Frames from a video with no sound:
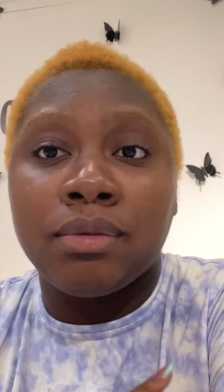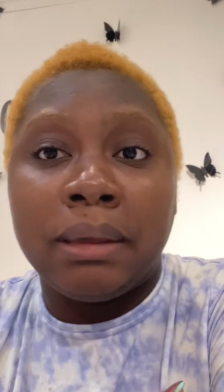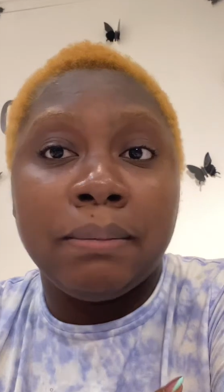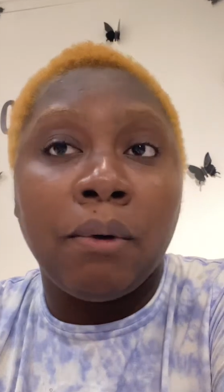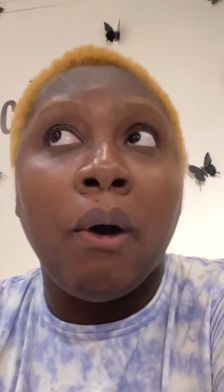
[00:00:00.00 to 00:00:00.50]

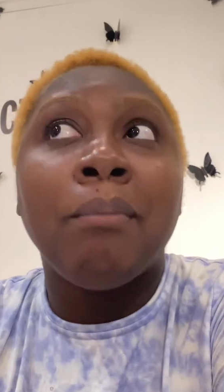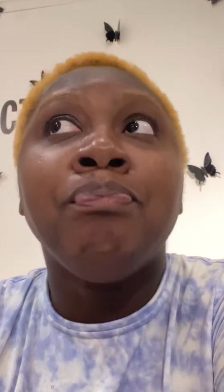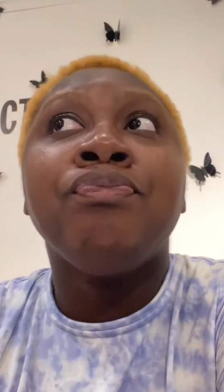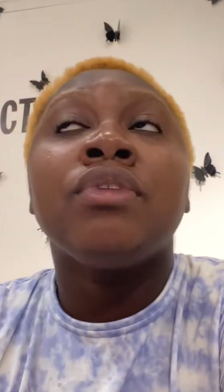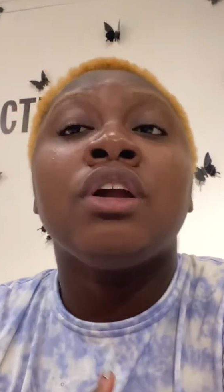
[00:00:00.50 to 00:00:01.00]
people.
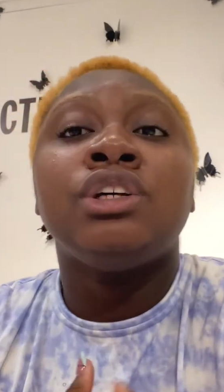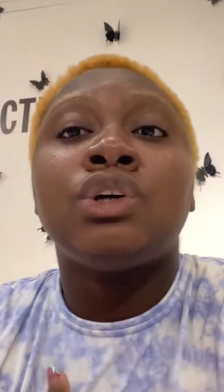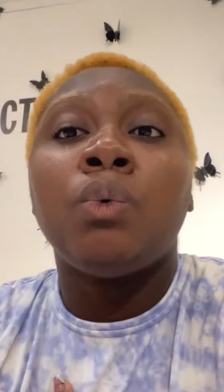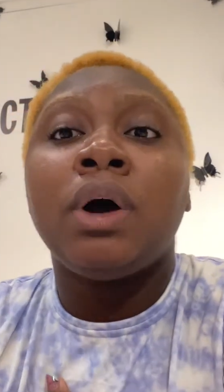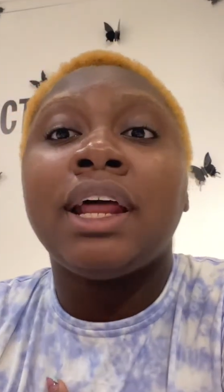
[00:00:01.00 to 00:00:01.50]
So
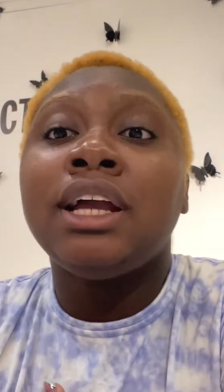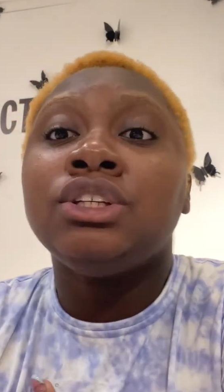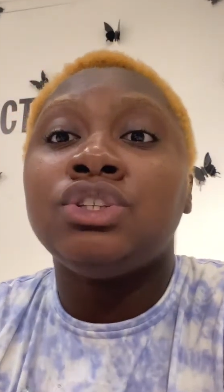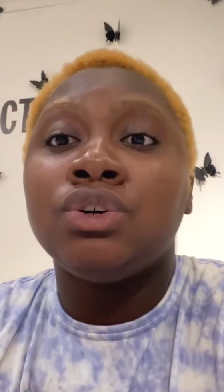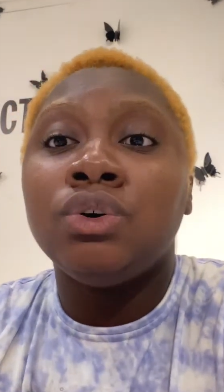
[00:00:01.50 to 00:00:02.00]
what I
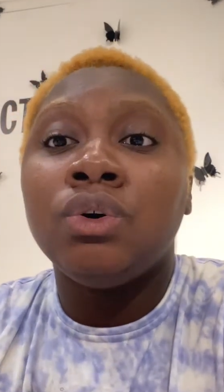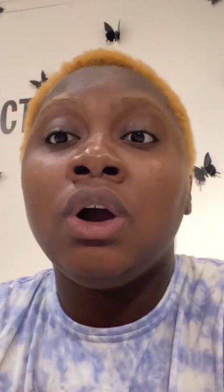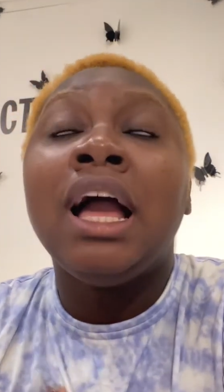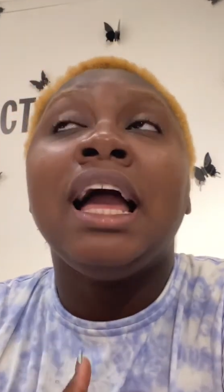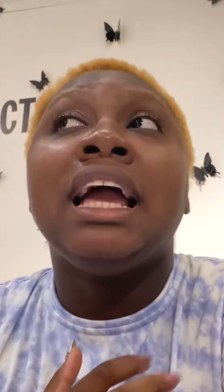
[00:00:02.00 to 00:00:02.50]
do
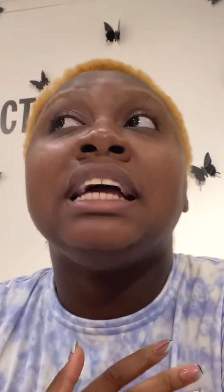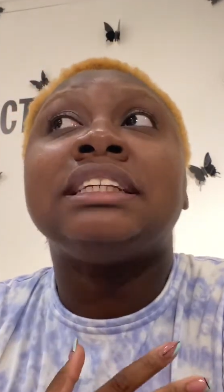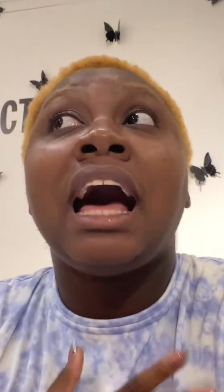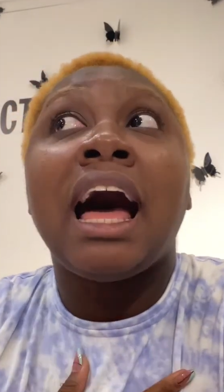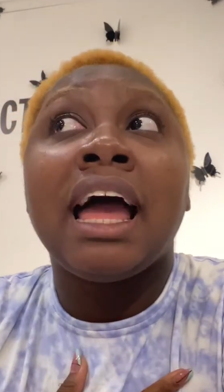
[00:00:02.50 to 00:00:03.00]
is
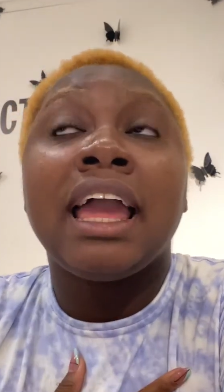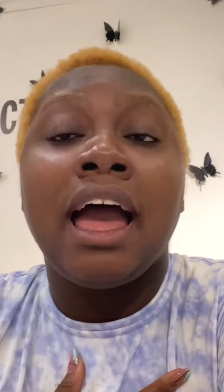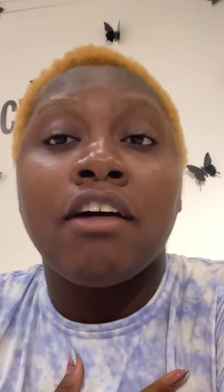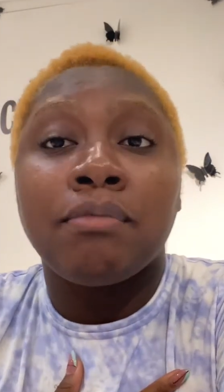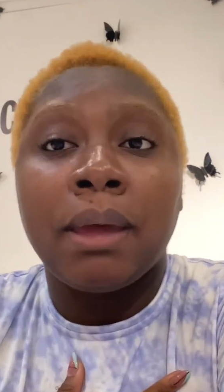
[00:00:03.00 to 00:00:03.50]
I
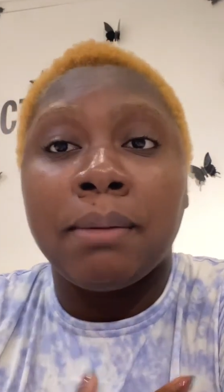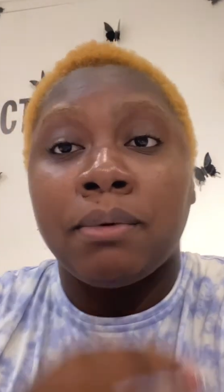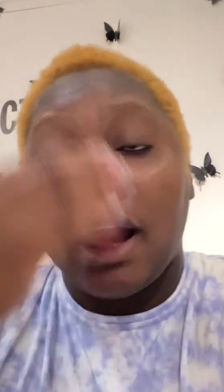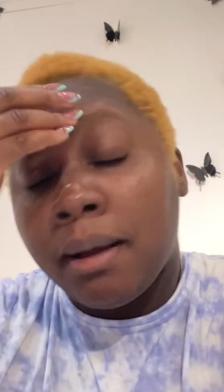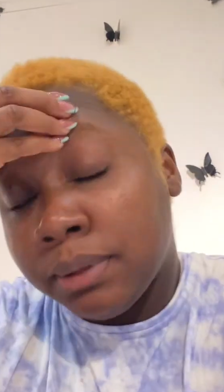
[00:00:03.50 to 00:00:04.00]
have paper
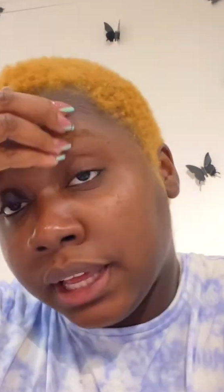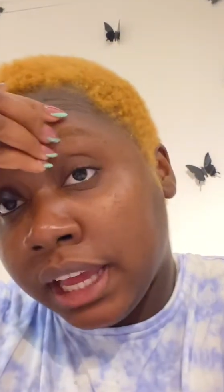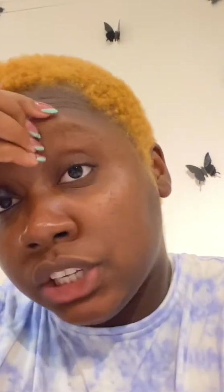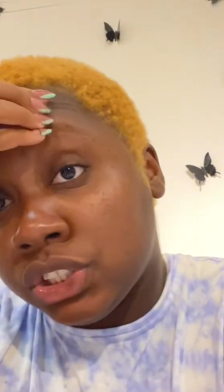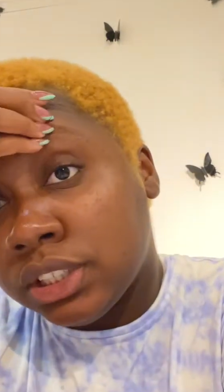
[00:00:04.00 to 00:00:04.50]

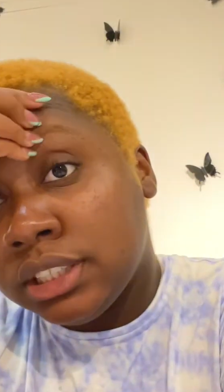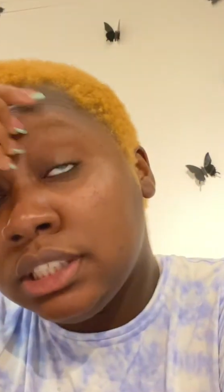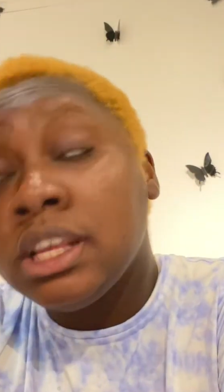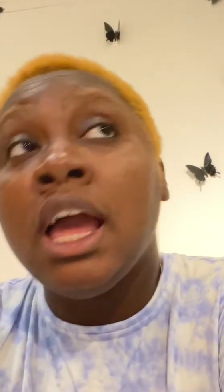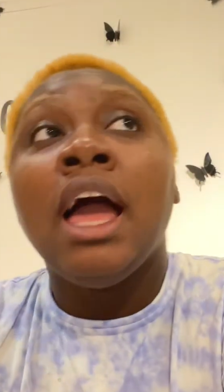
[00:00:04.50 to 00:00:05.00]

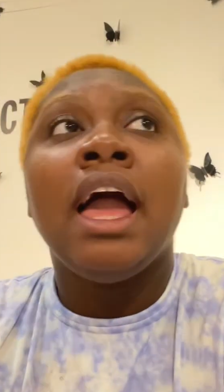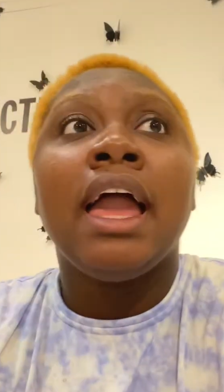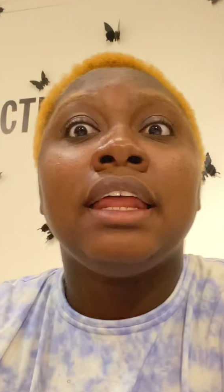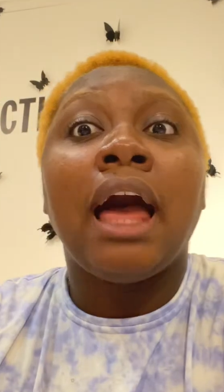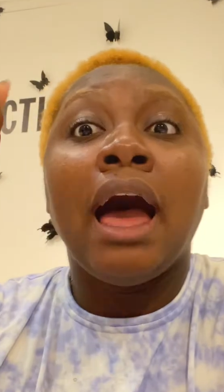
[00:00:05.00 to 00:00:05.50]
applications,
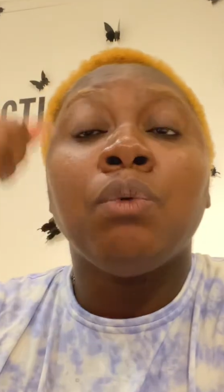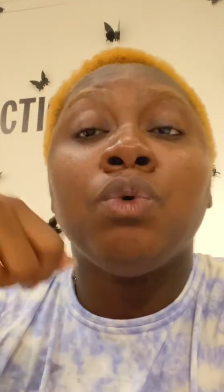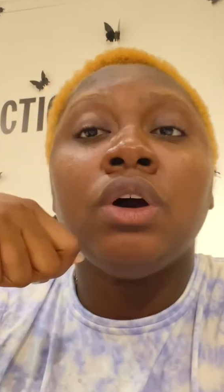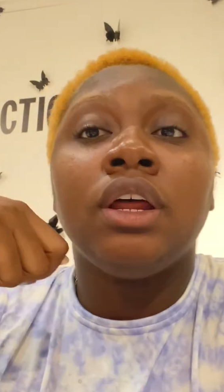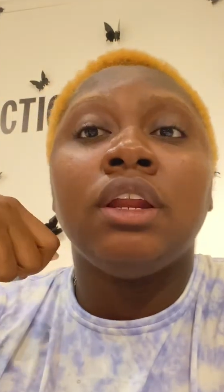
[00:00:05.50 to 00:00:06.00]
and I
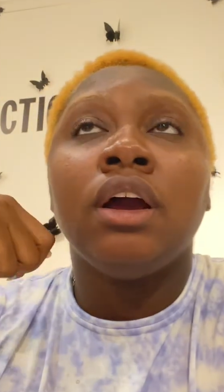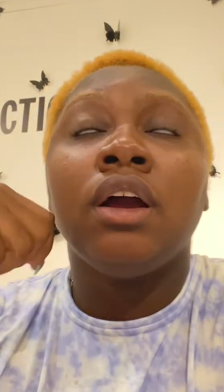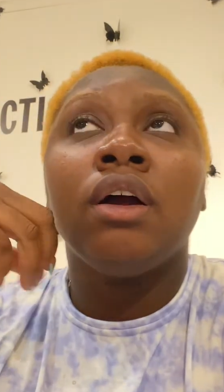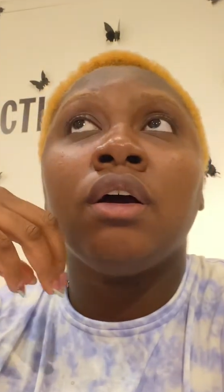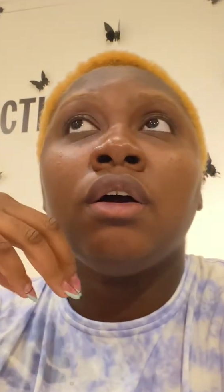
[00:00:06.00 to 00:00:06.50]
would
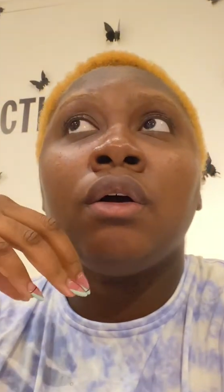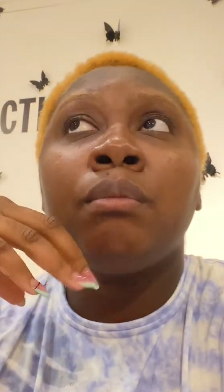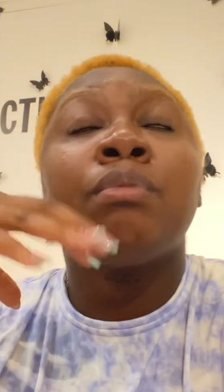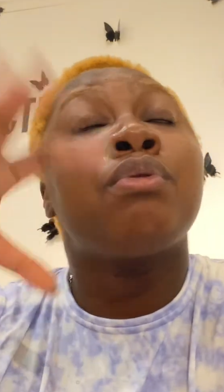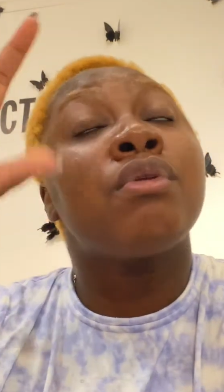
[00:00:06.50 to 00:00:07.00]

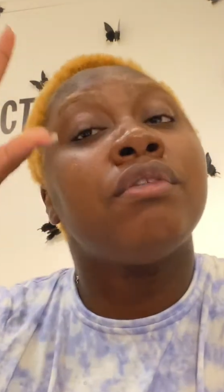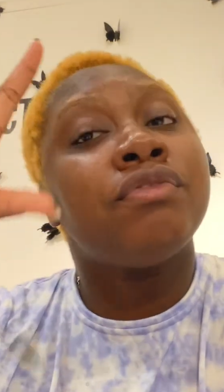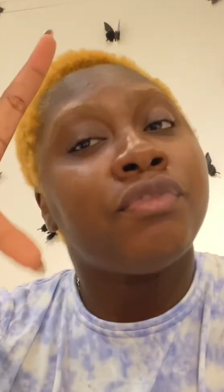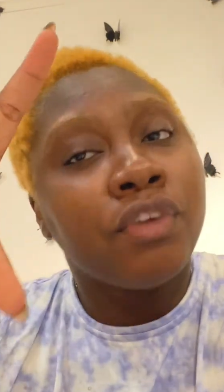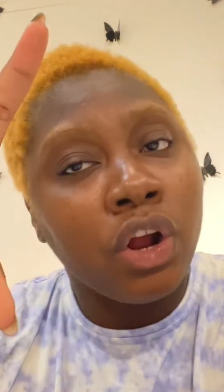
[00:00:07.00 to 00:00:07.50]

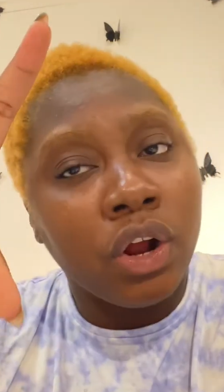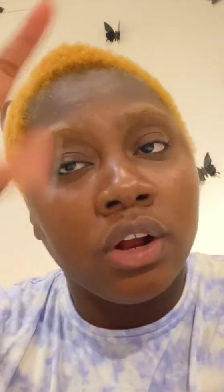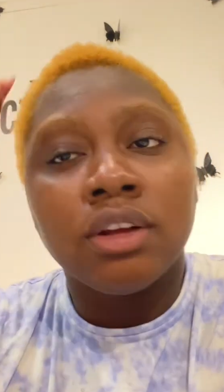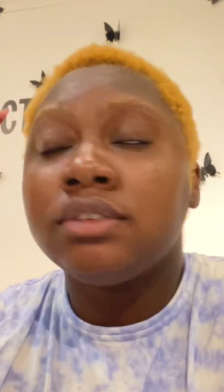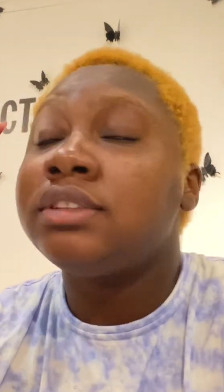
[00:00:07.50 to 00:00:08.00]

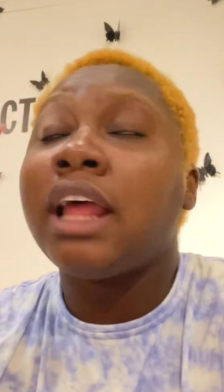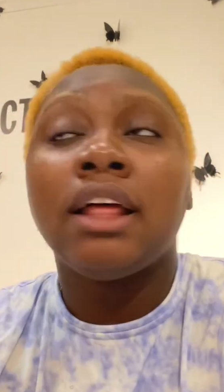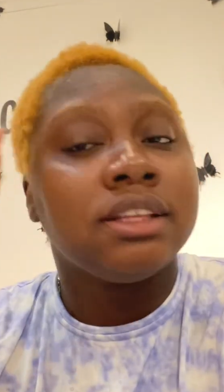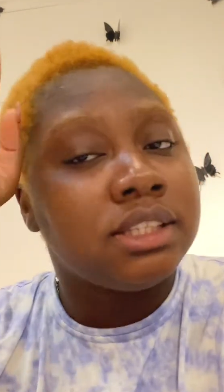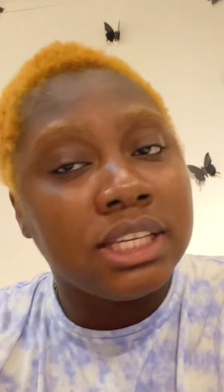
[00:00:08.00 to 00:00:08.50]
prefer, now
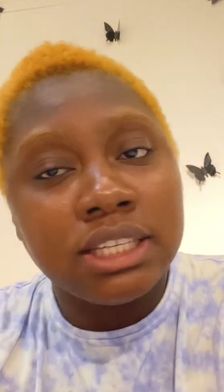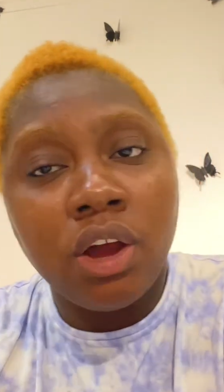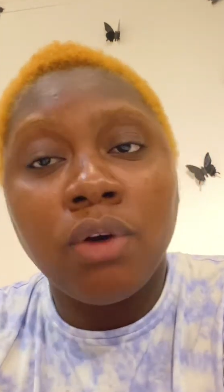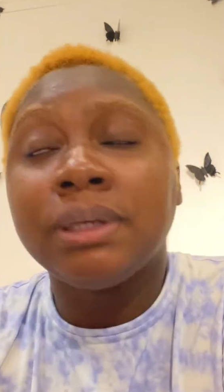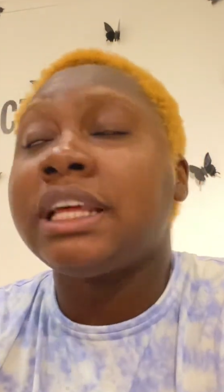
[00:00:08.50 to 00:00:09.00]
this doesn't
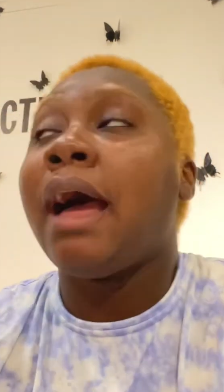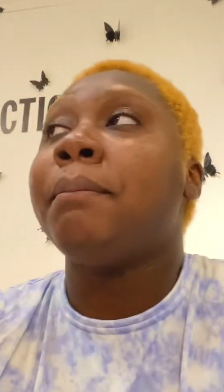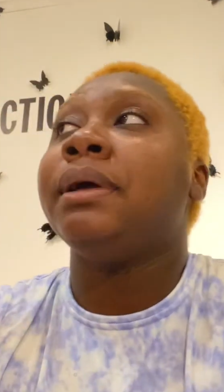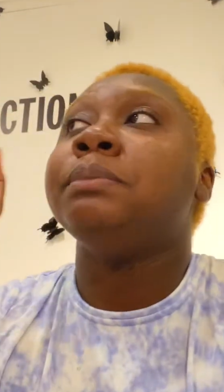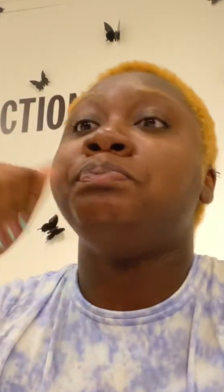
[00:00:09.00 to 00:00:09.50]
always
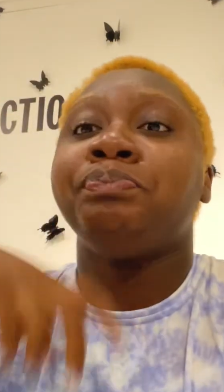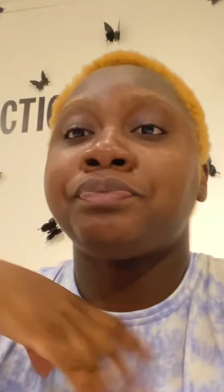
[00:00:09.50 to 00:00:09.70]
happen,